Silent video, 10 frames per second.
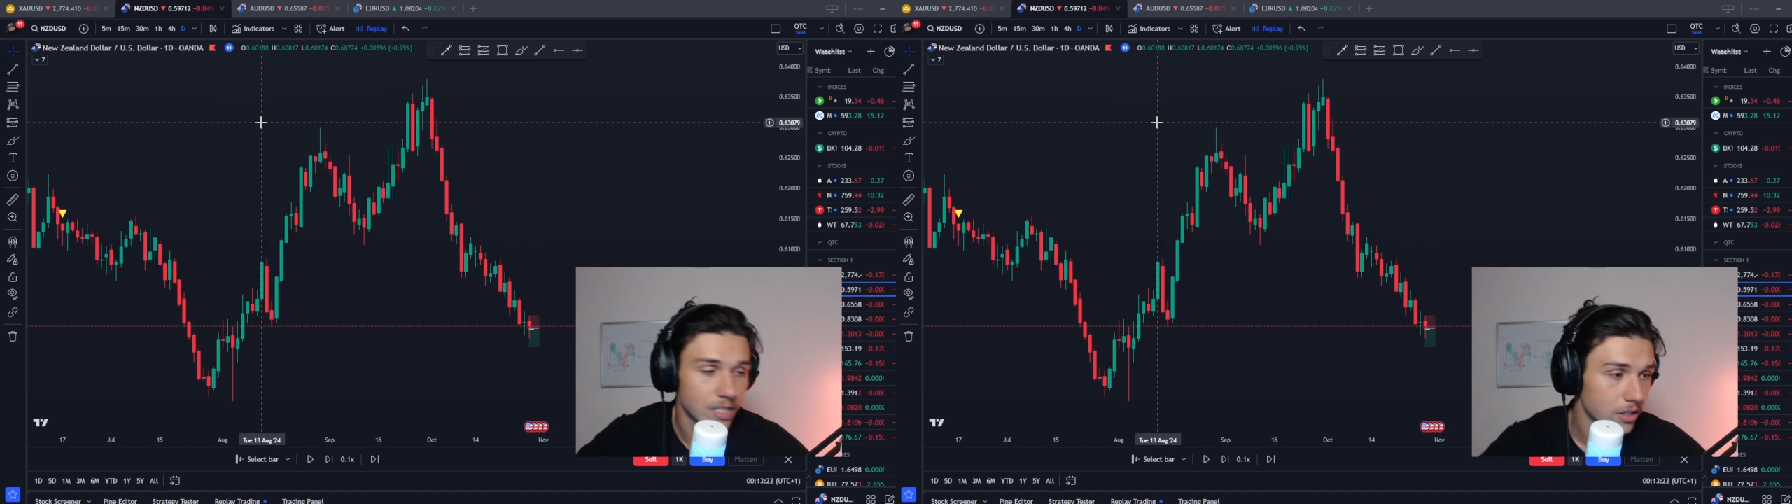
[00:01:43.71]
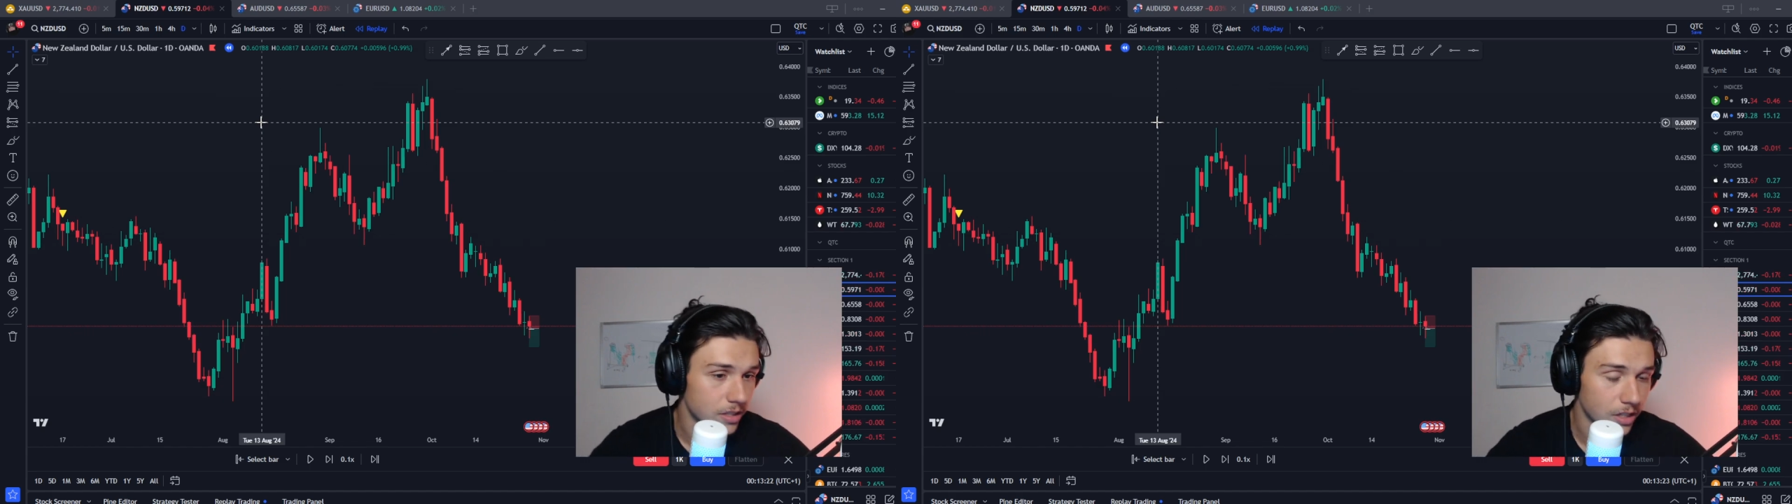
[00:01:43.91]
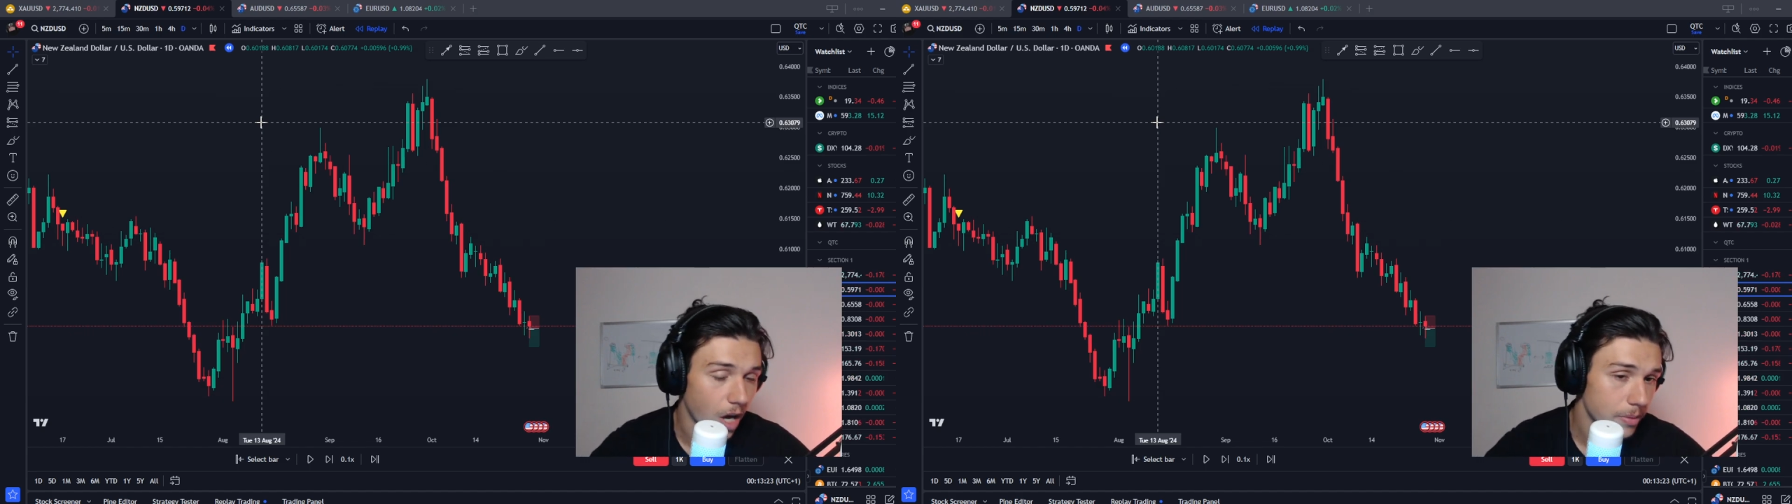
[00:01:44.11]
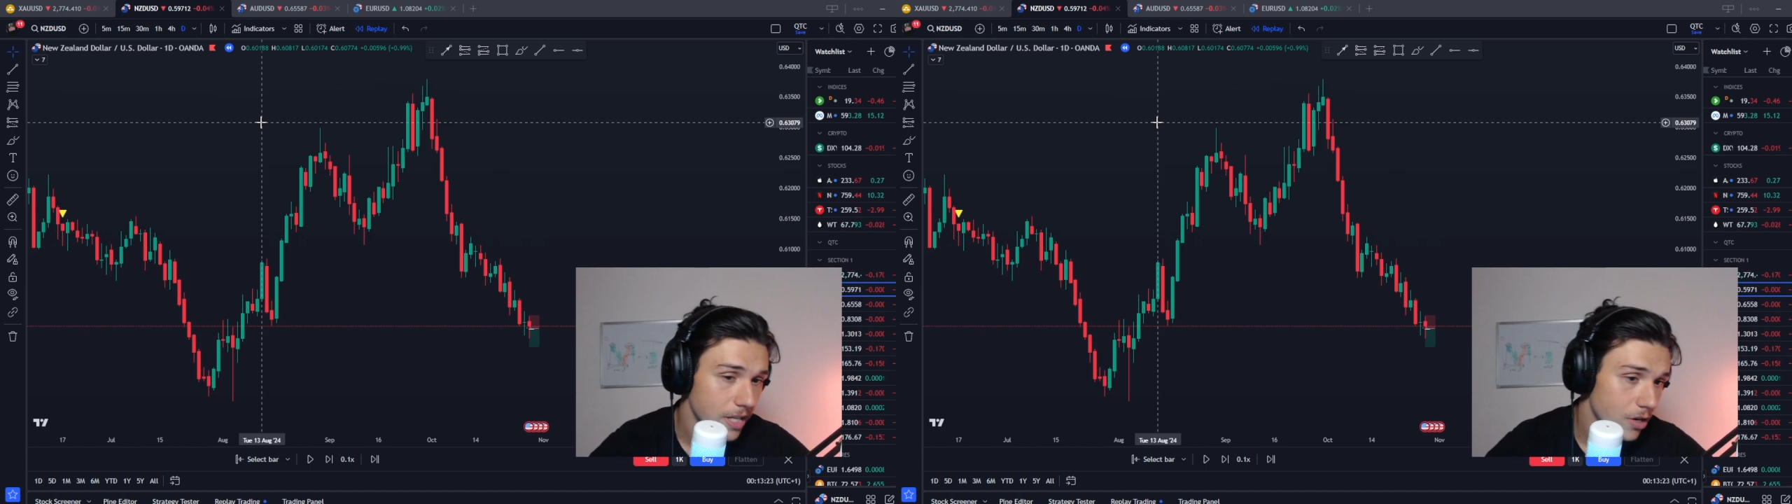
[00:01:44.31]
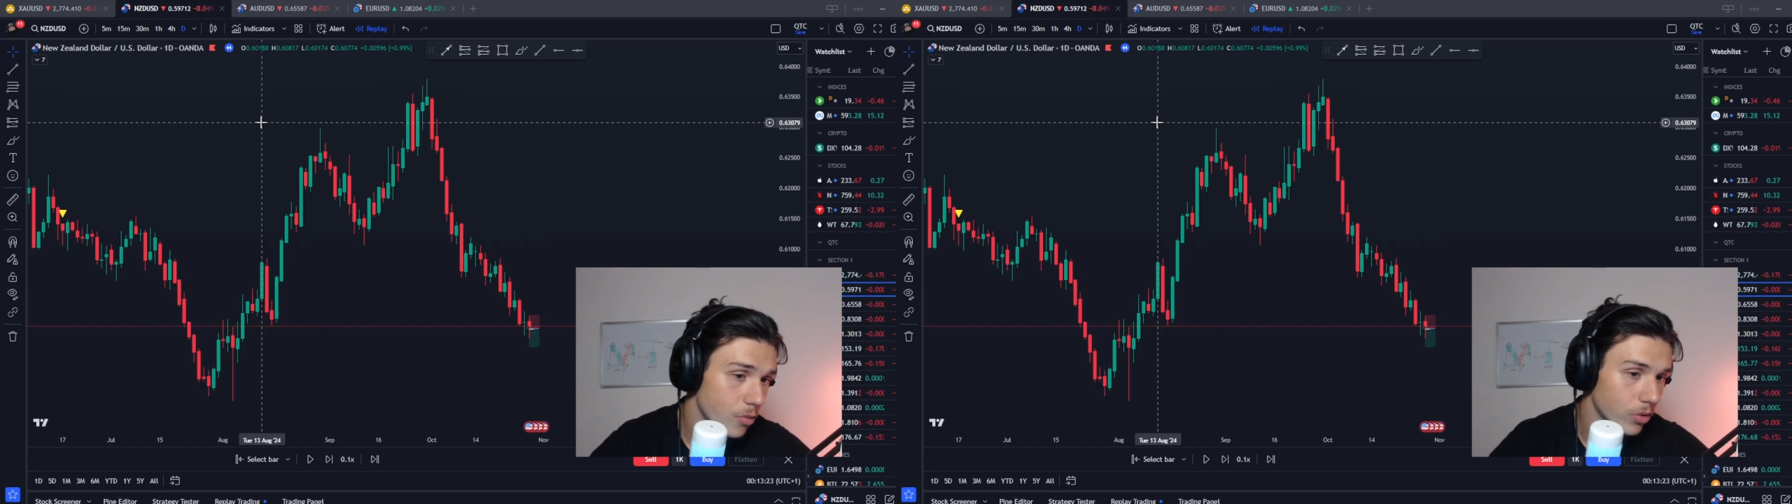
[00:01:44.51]

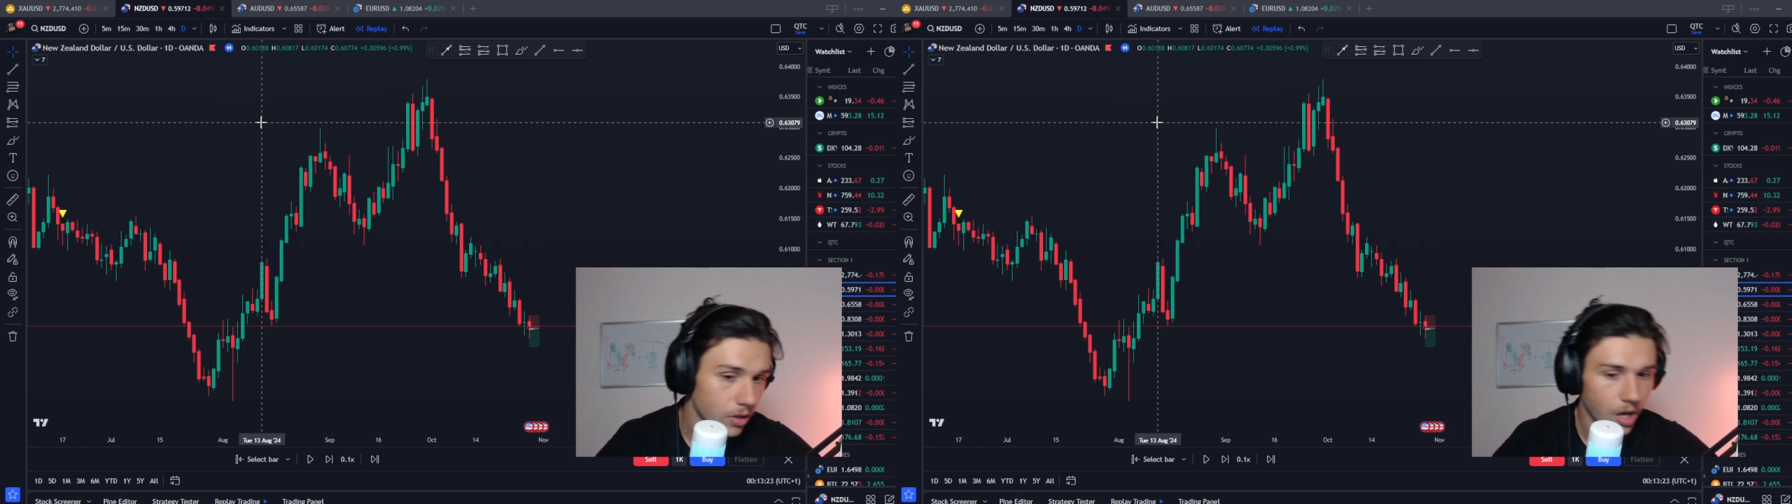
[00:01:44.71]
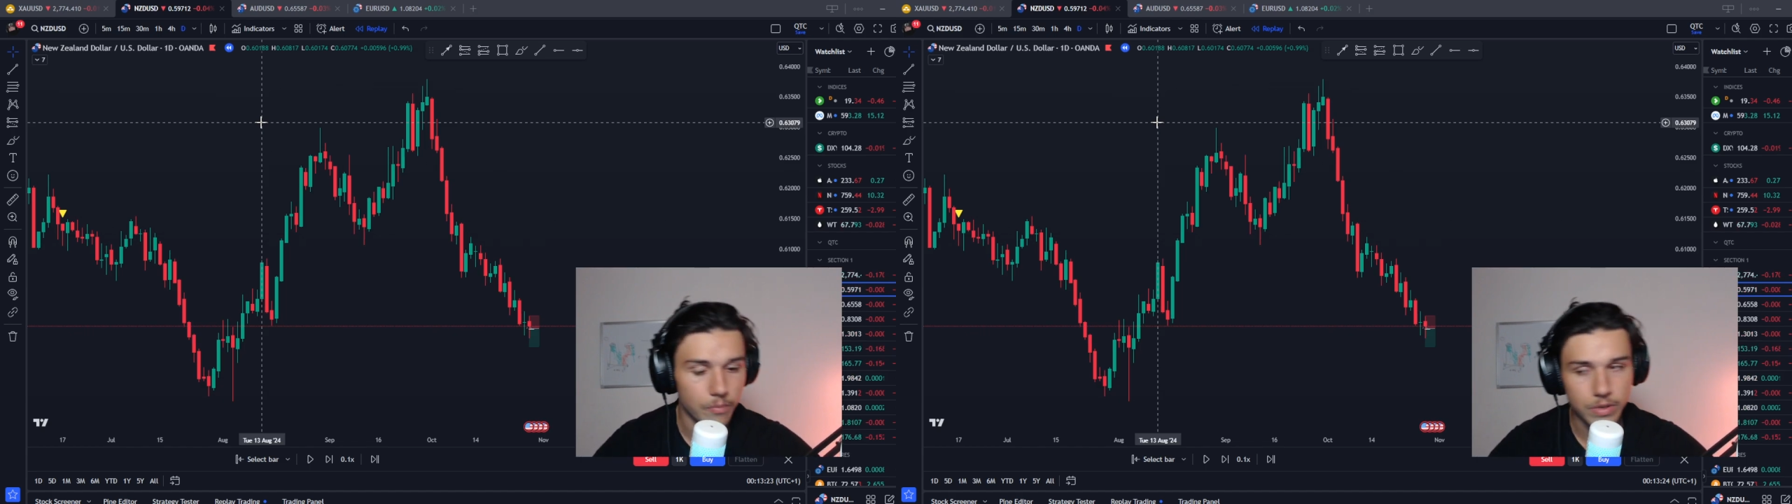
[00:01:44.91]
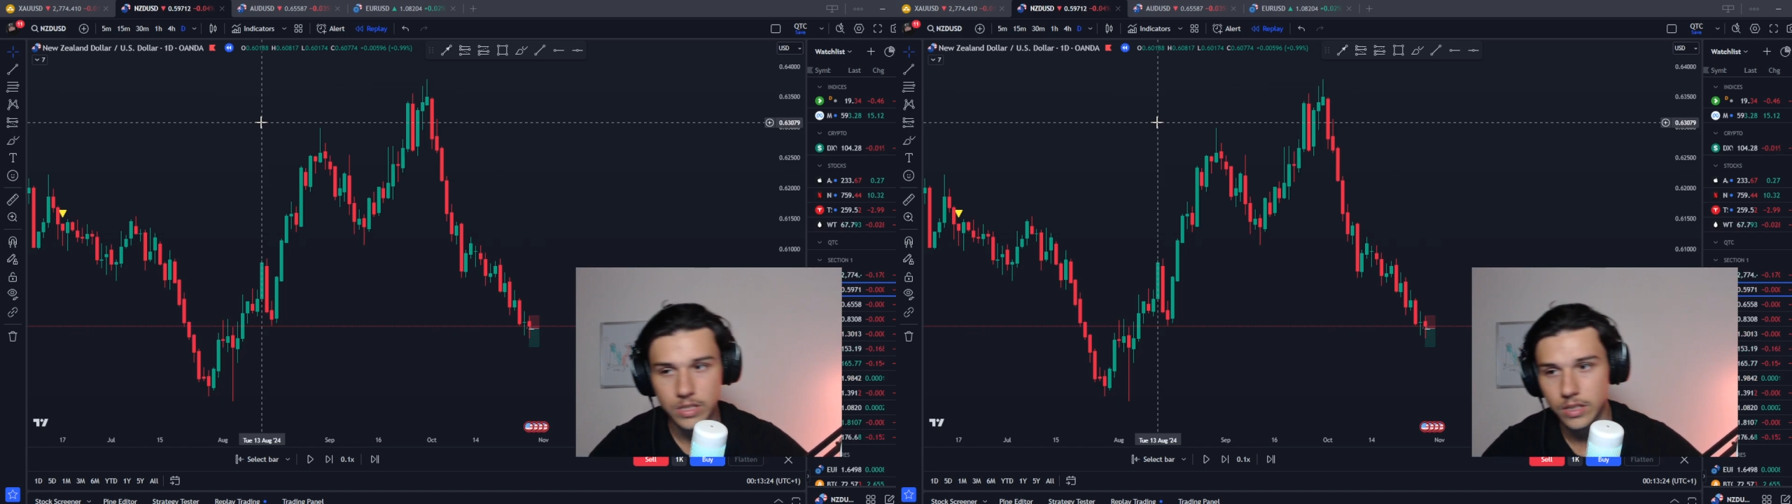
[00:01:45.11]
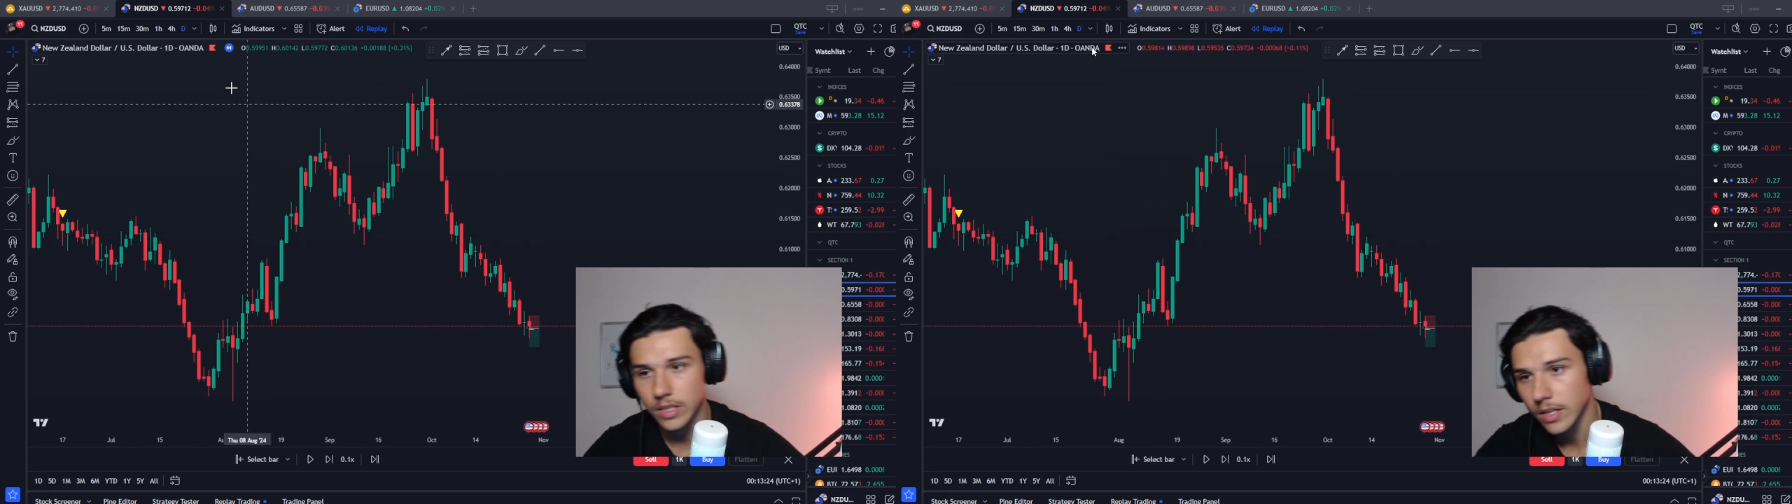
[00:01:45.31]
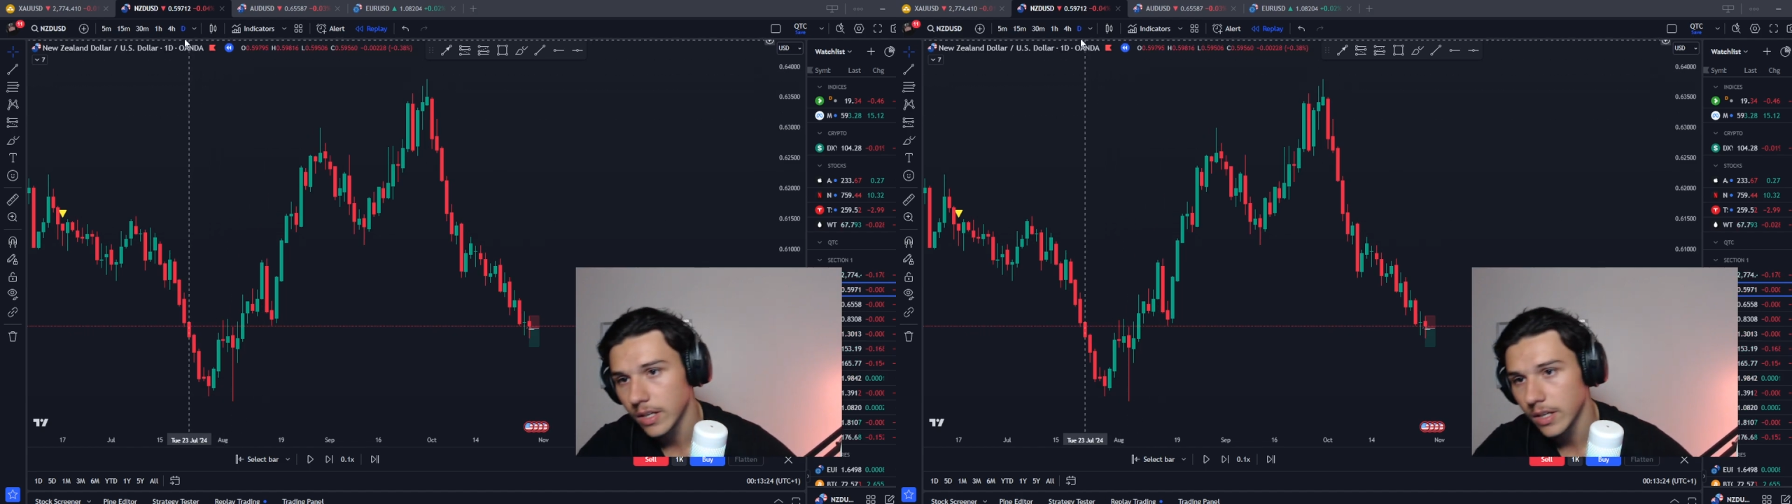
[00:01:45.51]
denominator will obviously